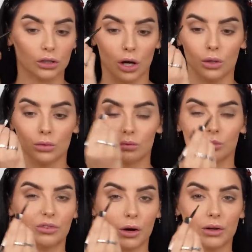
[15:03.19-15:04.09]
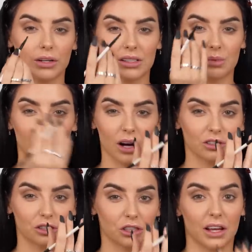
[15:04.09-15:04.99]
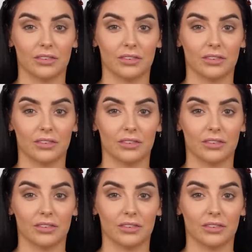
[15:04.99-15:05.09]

don't focus much,